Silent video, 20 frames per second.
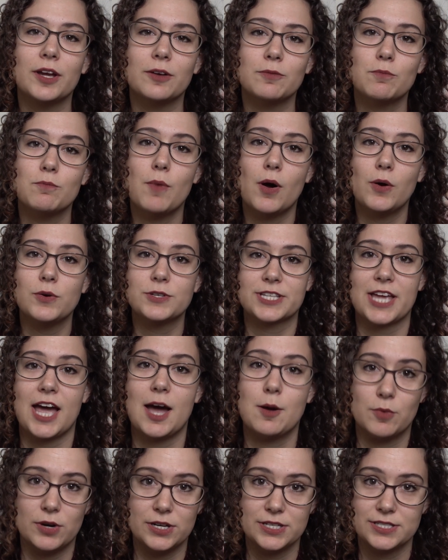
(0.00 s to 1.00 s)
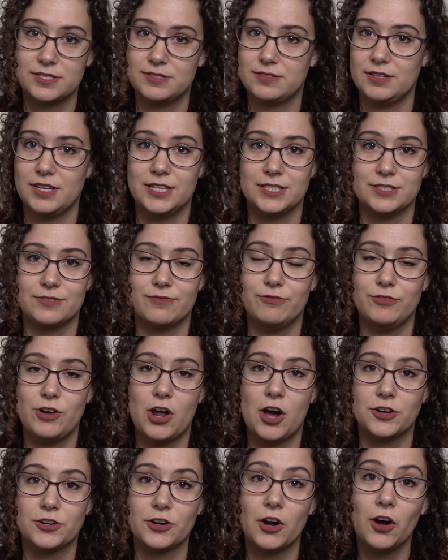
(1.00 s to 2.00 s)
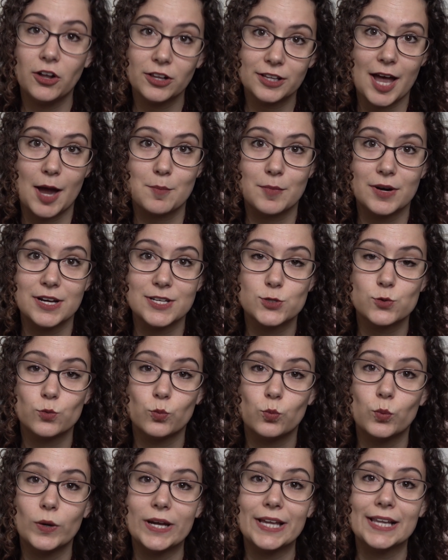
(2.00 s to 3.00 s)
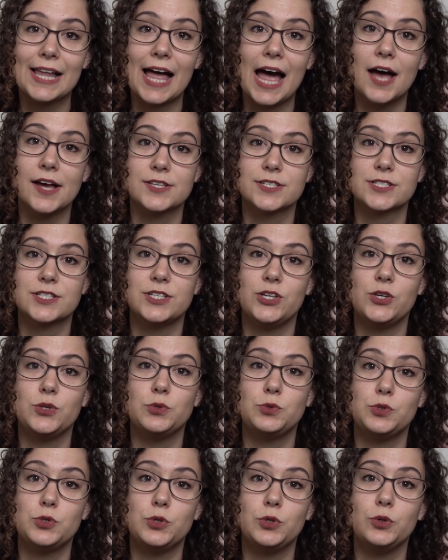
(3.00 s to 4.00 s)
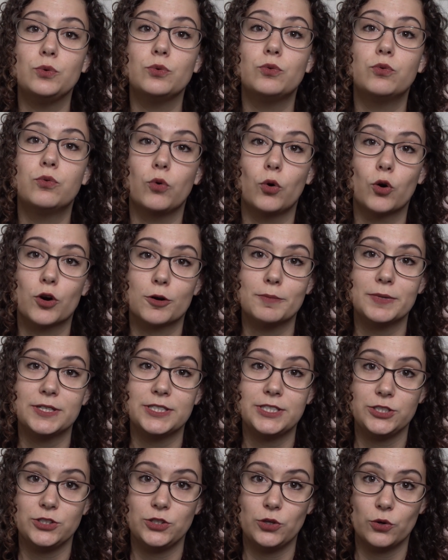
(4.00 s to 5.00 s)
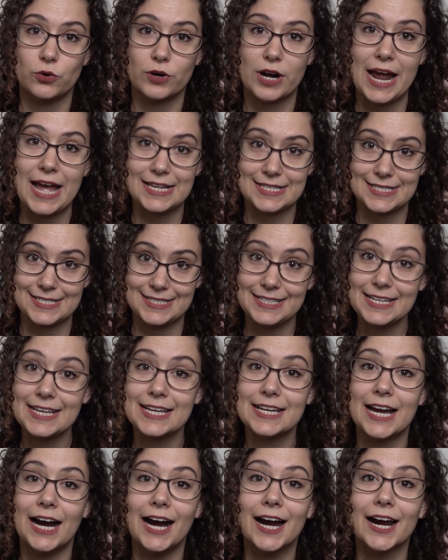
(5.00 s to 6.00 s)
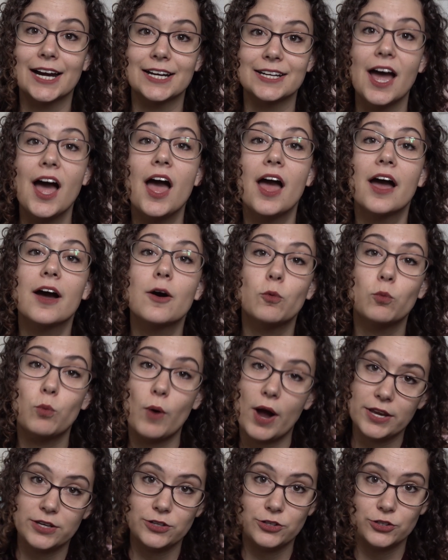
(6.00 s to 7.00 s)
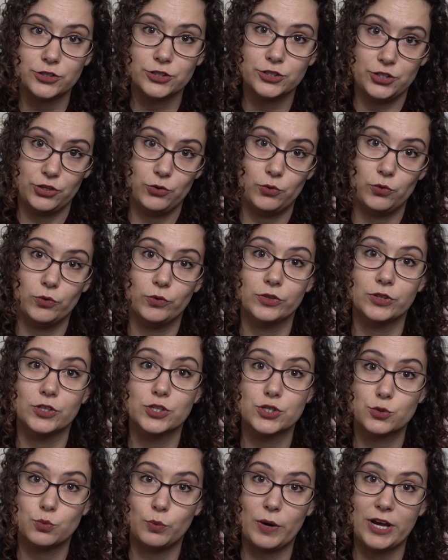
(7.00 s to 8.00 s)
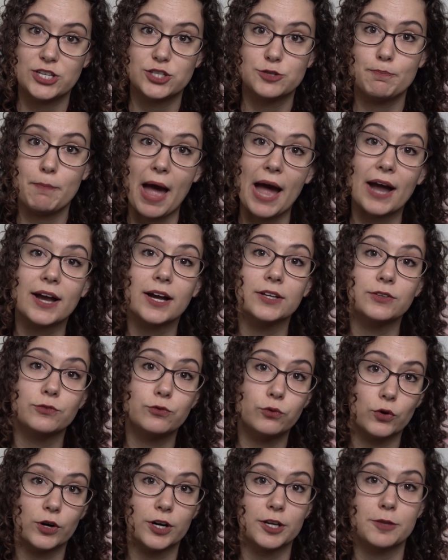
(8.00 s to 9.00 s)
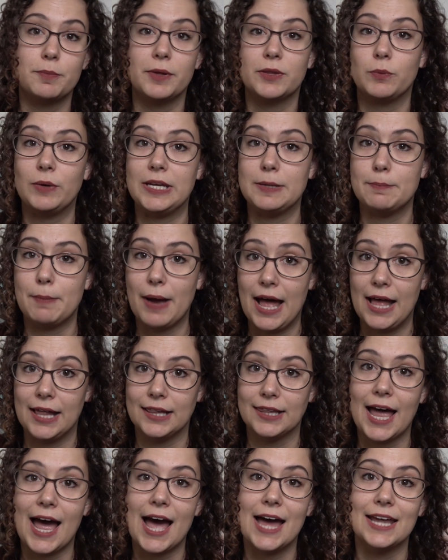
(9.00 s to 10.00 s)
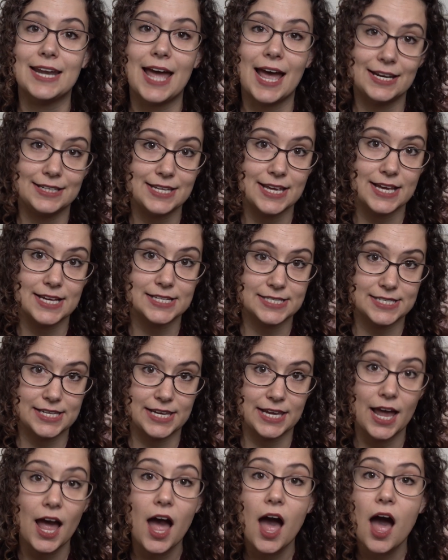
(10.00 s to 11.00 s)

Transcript: Most cameras, if not all cameras, will ask you to format your SD card when you're doing the switch back and forth between PAL and NTSC.